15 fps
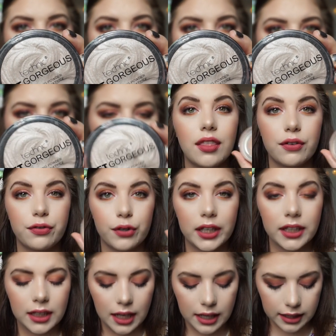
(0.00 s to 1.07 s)
that. The
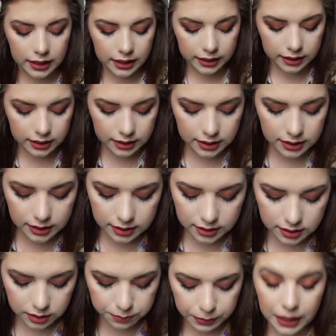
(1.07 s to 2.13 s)
Franken highlighter
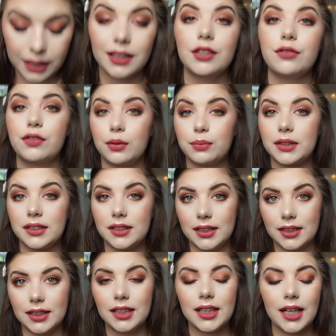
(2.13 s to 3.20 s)
is partly from the
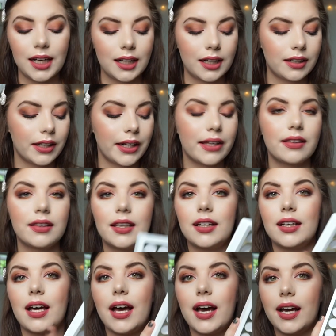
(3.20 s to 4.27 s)
Technic highlighter and
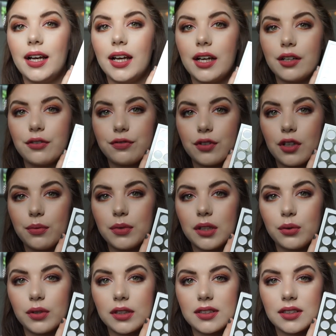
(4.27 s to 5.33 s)
then a highlighter from
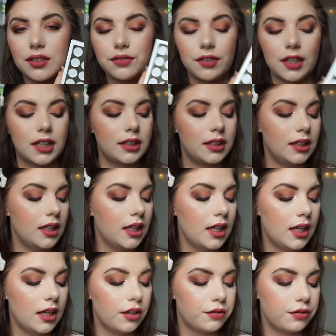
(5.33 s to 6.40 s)
the Gwen Stefani
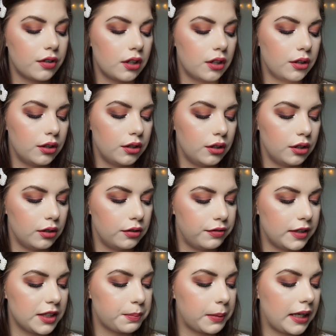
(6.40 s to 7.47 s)
for uh,
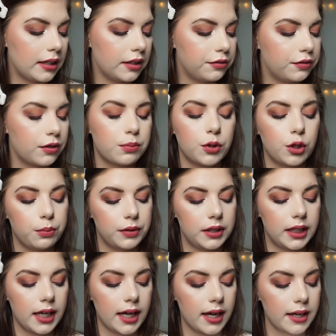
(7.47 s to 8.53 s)
face palette from Urban
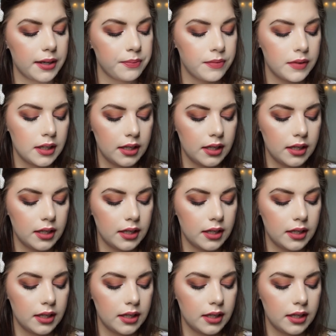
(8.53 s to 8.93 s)
Decay.